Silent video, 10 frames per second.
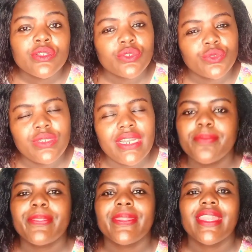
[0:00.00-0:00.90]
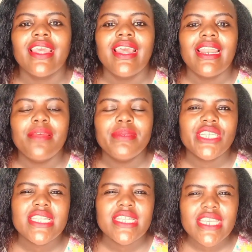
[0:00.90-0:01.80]
Today, let me share
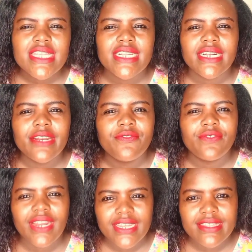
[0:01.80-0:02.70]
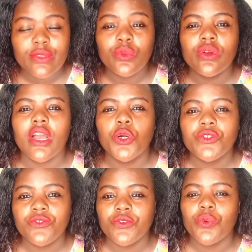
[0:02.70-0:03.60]
6 red flags to look out
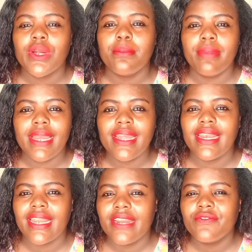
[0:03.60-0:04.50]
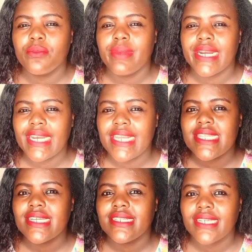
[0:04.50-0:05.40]
for while buying land from a real
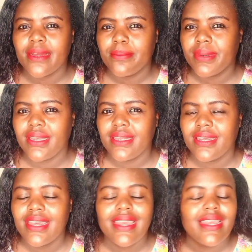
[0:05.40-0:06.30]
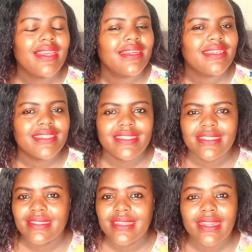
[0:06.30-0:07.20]
estate company. It
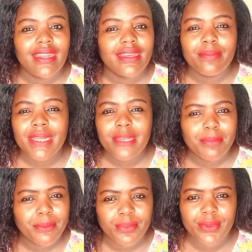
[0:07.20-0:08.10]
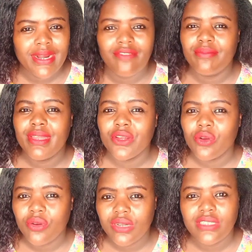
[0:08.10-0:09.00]
is like many people have been
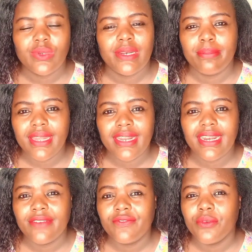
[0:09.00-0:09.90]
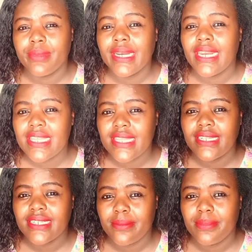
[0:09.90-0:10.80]
conned while buying land from real estate
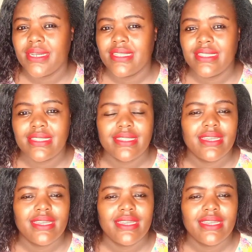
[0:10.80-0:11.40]
companies.